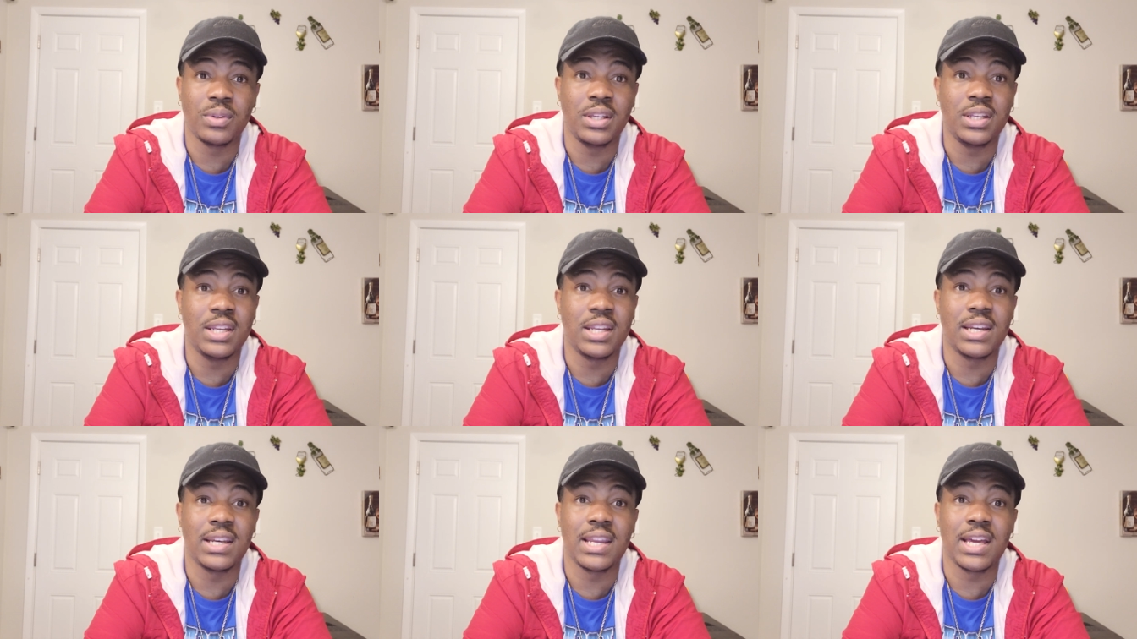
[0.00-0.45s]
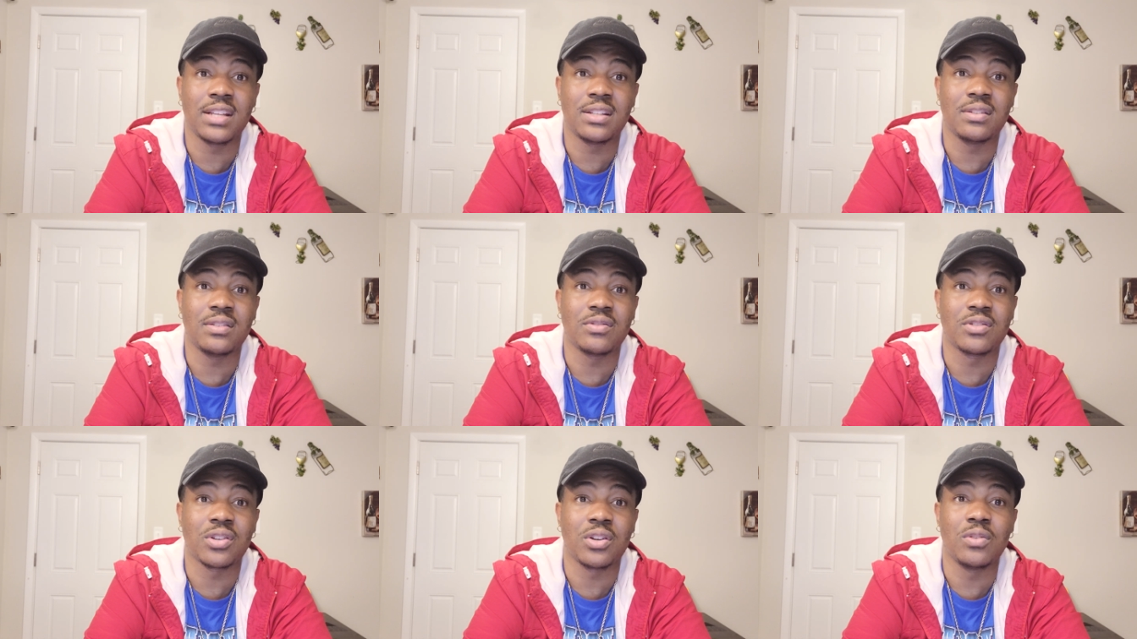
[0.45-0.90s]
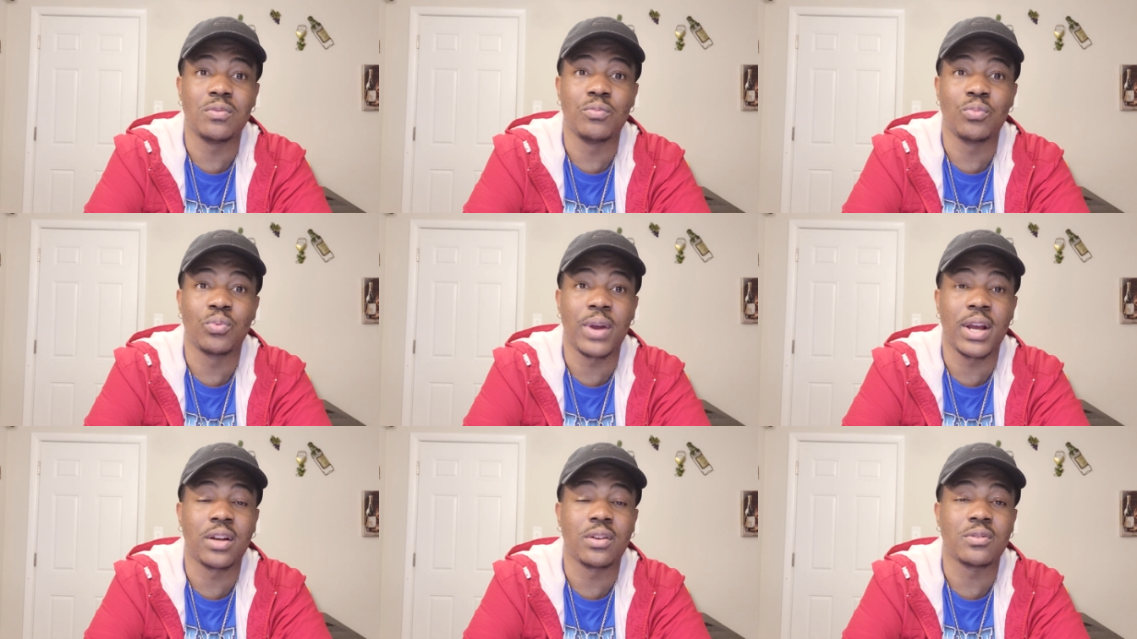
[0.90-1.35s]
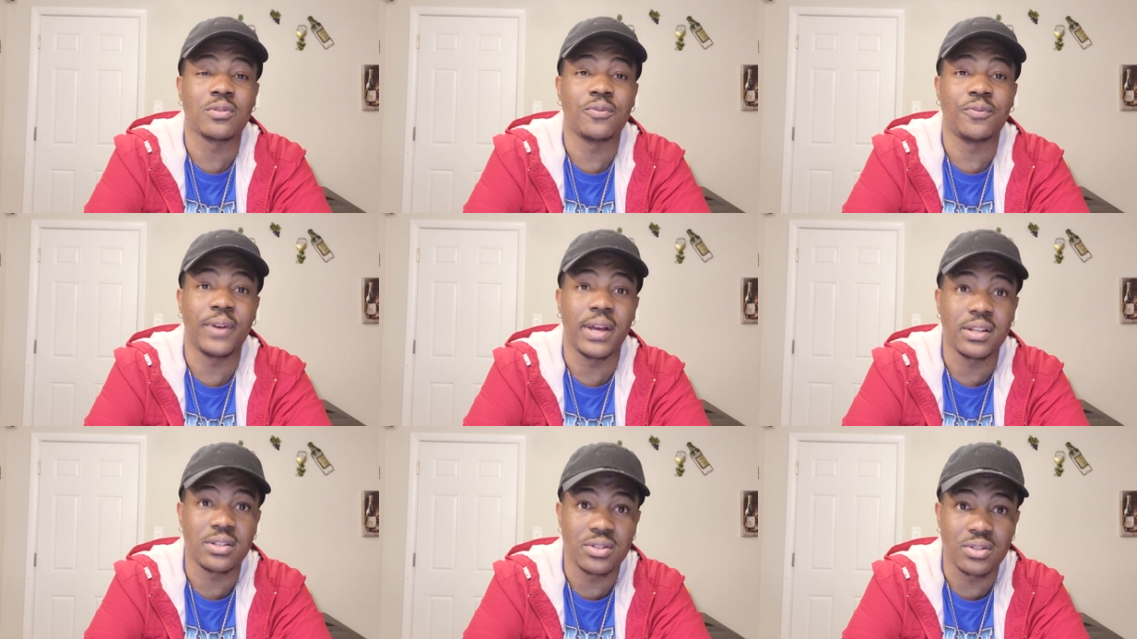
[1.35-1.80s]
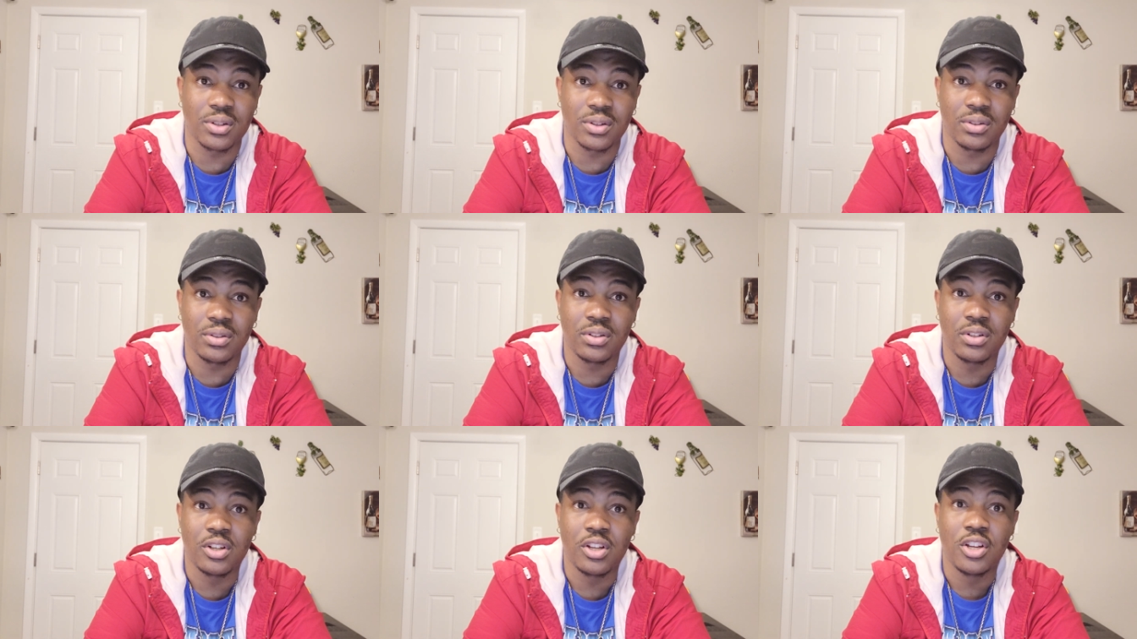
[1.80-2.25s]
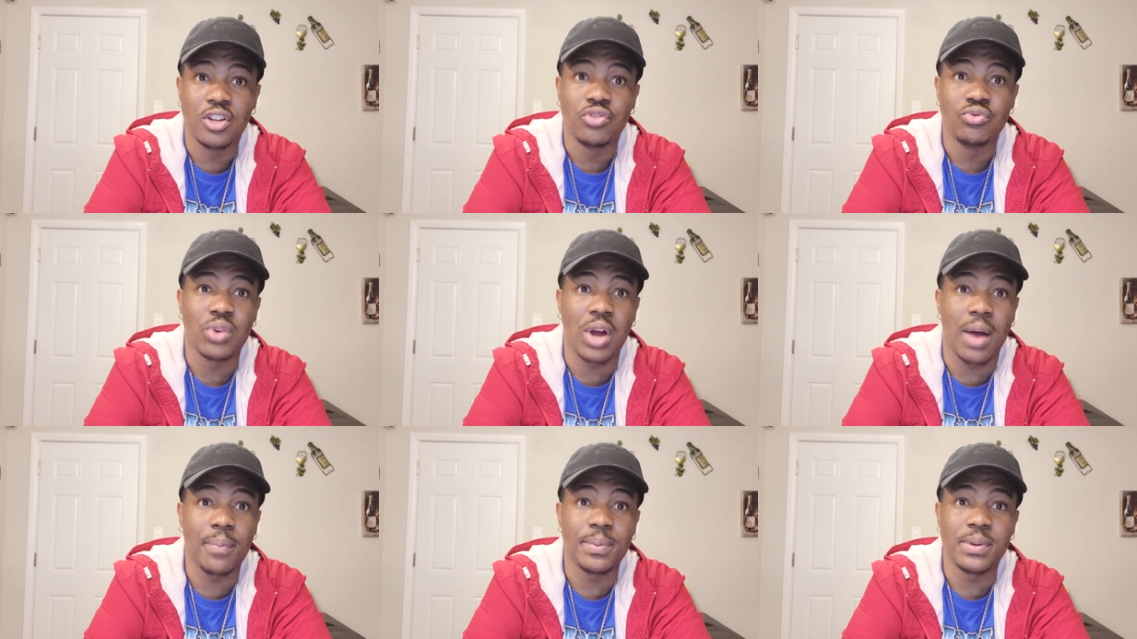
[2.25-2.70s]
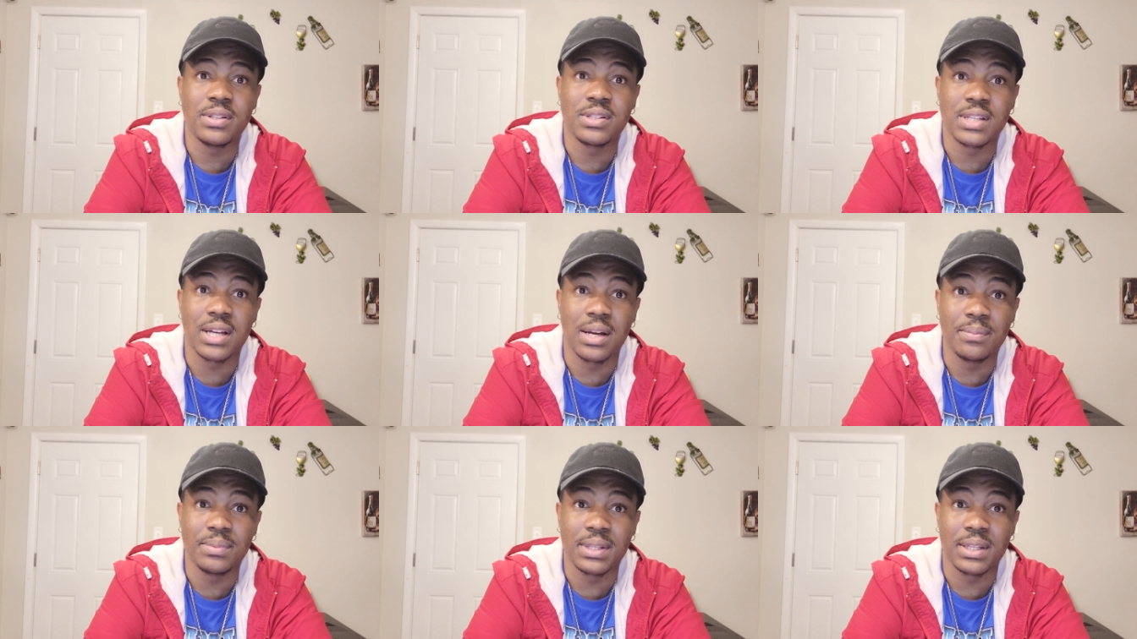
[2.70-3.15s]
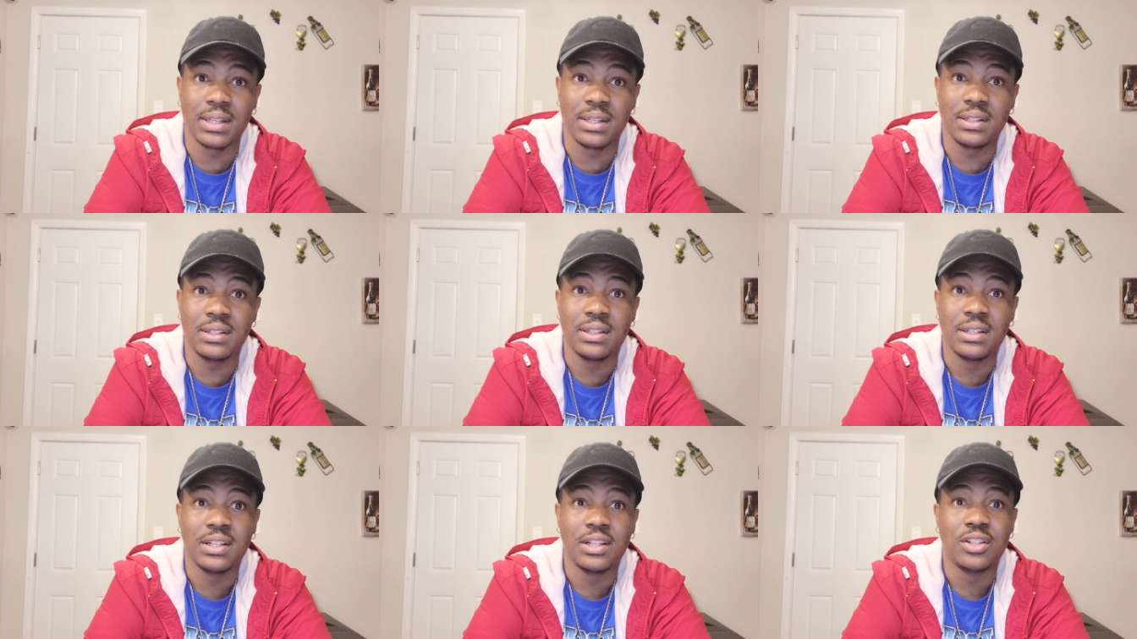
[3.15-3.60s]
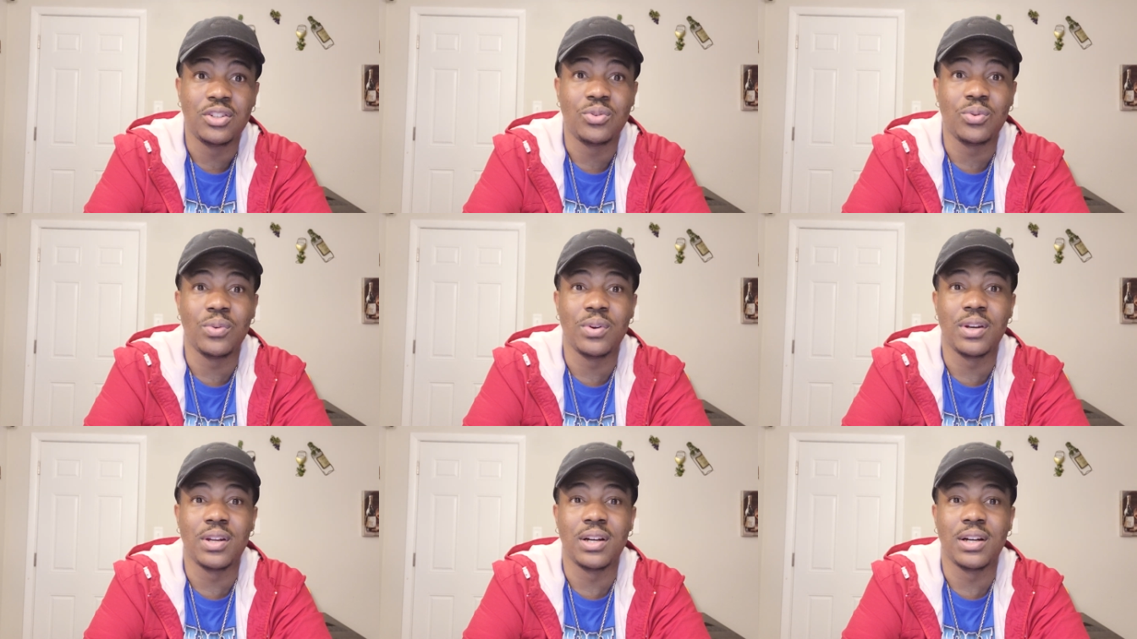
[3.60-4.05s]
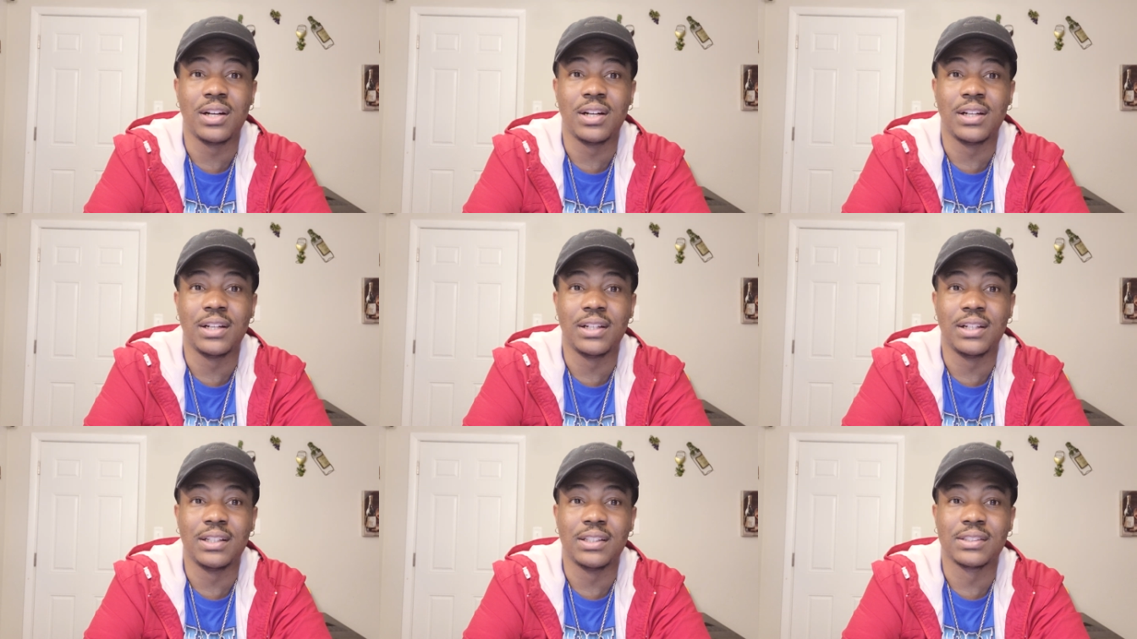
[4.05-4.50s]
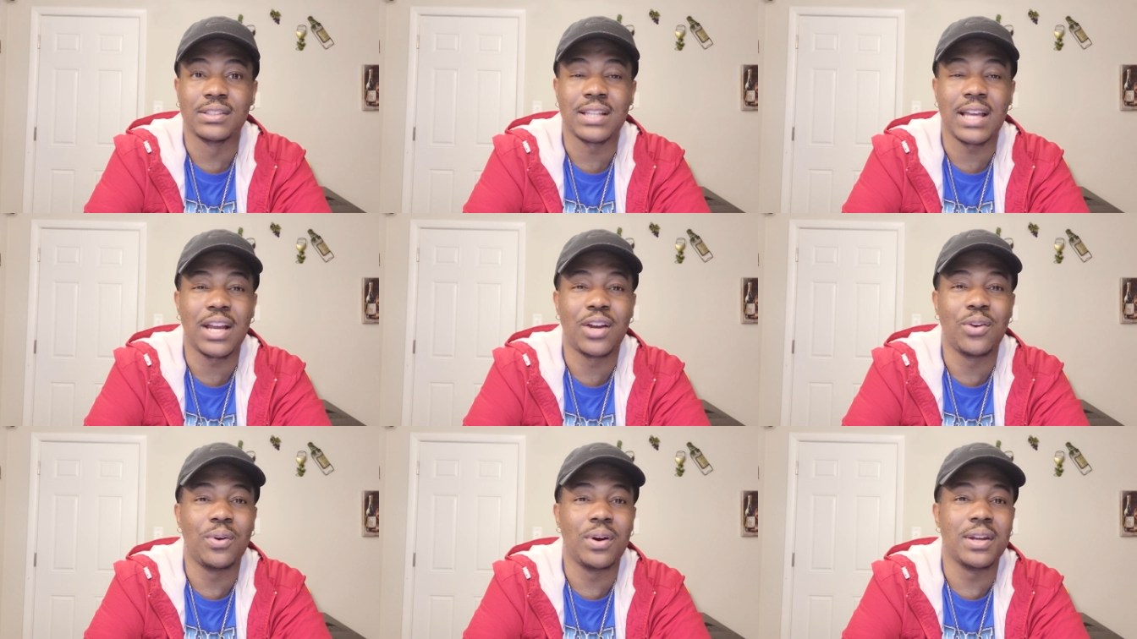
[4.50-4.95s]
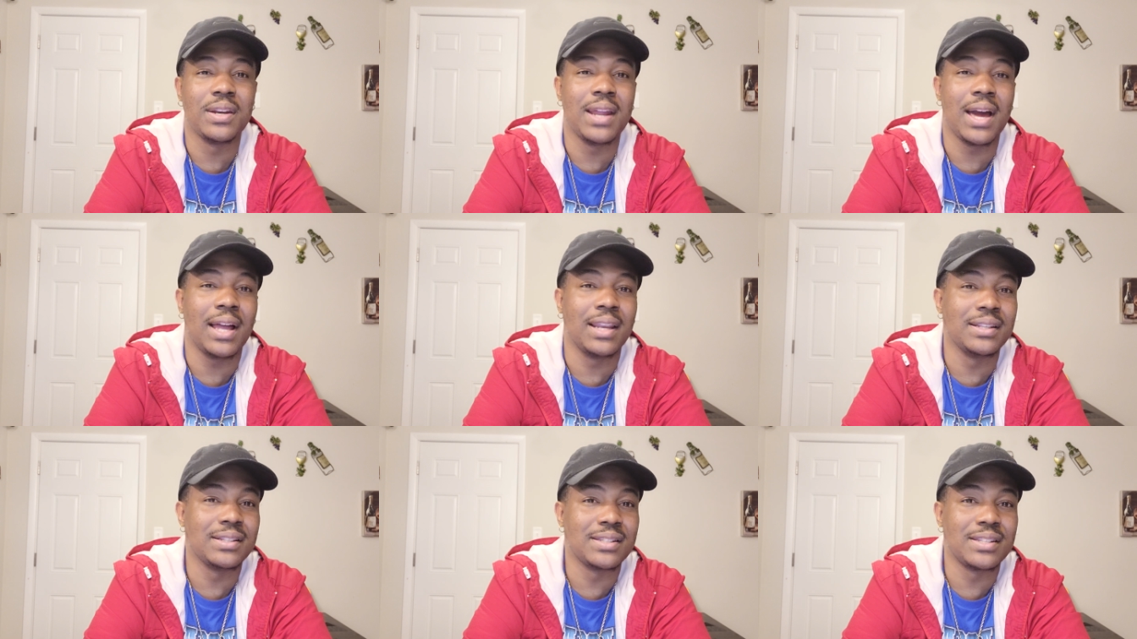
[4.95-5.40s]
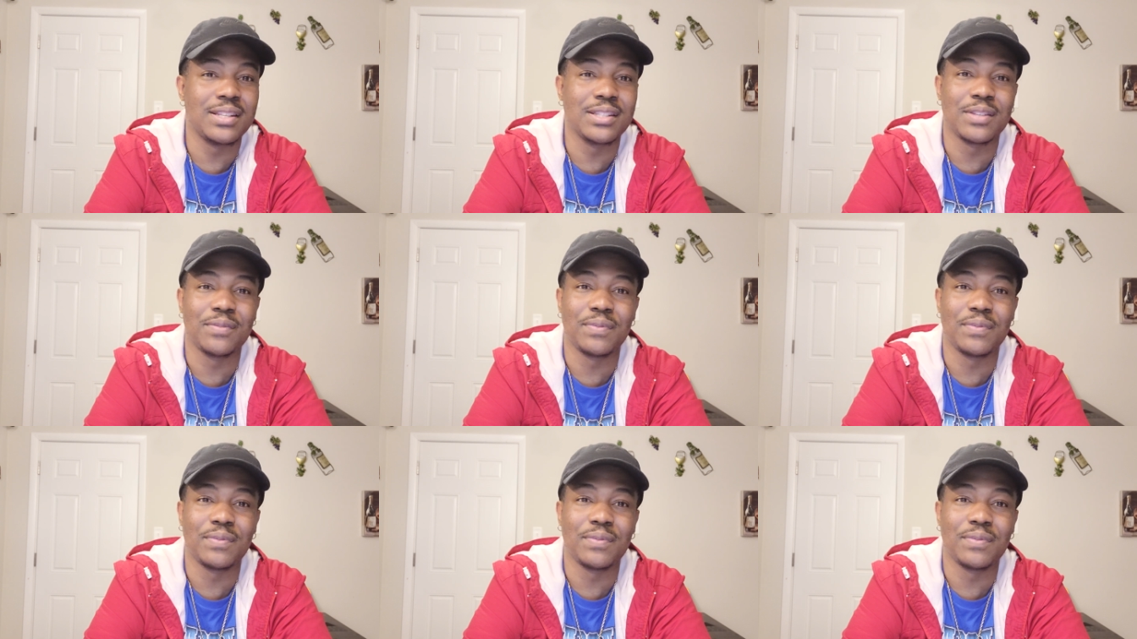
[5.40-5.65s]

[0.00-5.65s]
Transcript: when he didn't let certain records fester, dropping something, doing a, a psychoanalysis